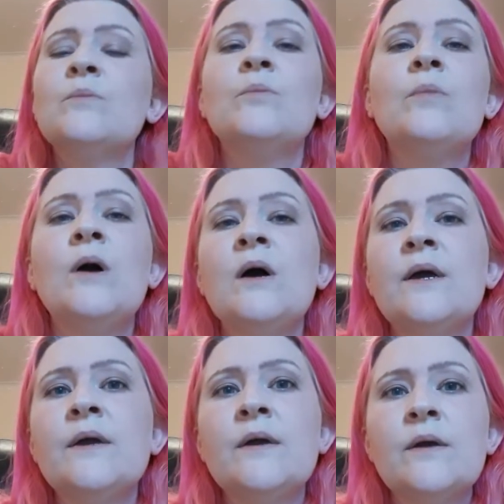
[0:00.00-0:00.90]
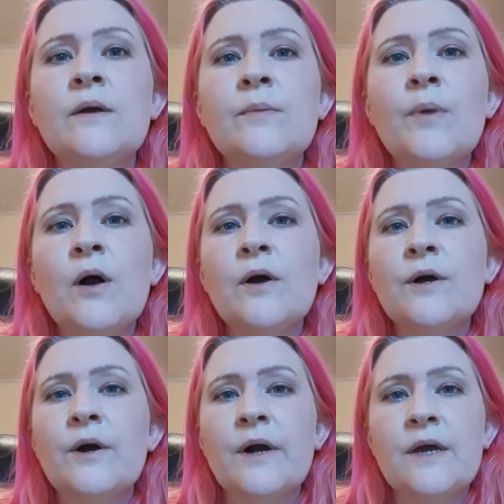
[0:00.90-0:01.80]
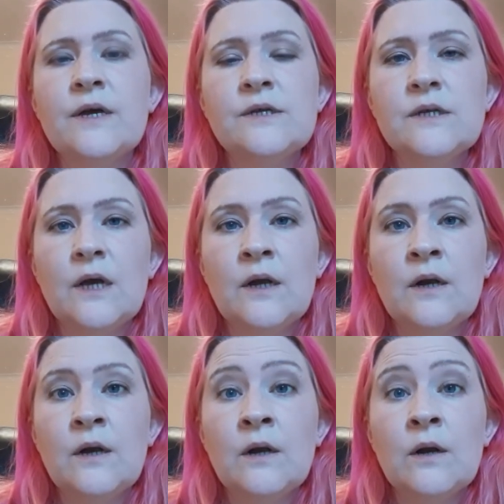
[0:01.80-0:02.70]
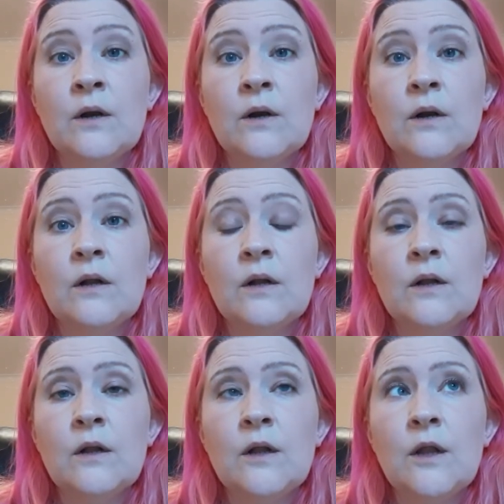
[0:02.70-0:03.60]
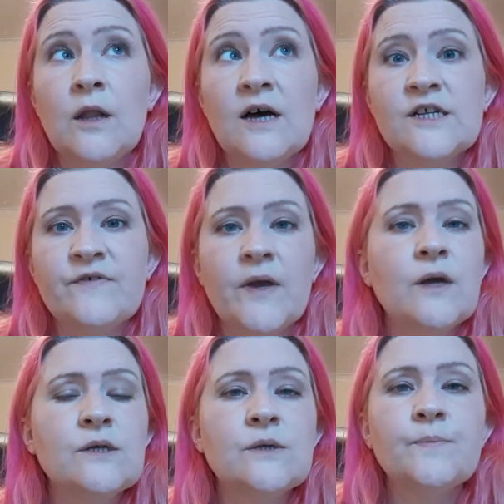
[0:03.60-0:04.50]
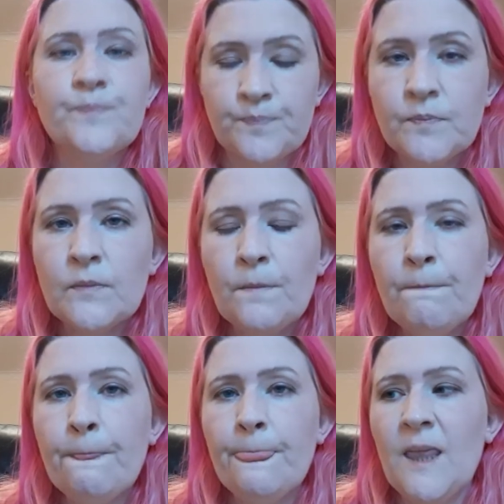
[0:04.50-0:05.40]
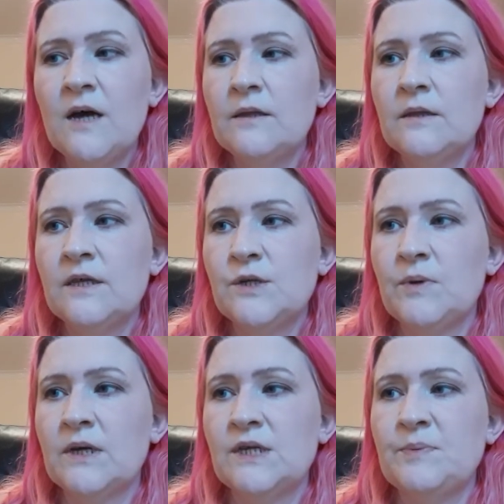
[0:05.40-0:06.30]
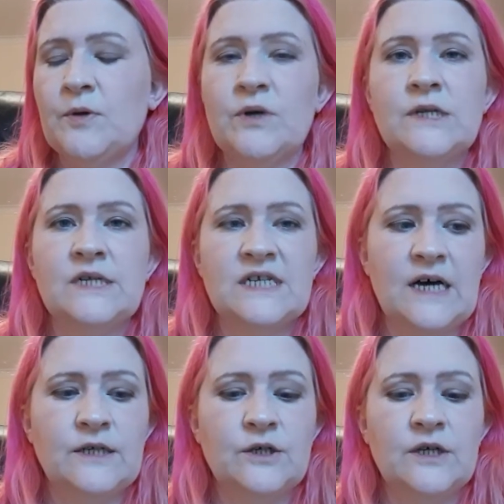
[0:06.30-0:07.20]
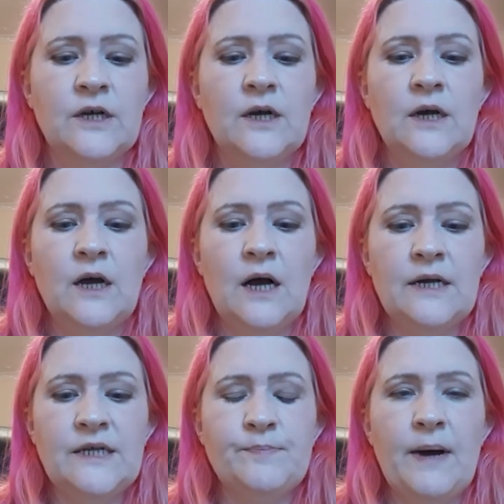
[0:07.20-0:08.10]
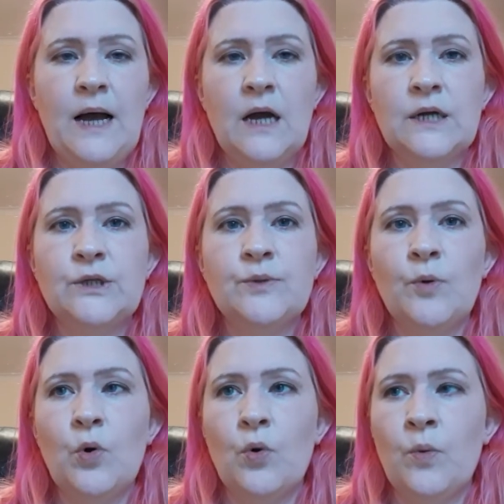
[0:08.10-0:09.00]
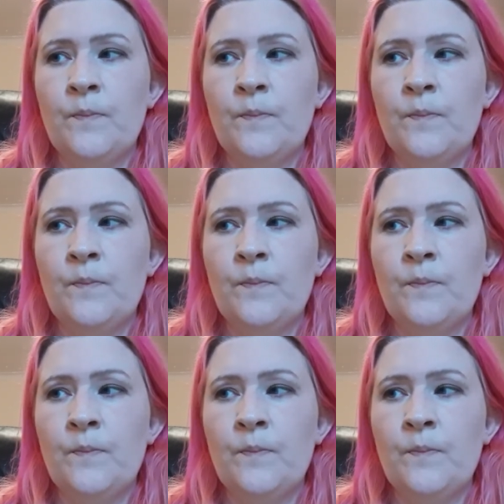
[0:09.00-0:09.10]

My partner is in Las Vegas this week. He's been away since Saturday and he's back tomorrow.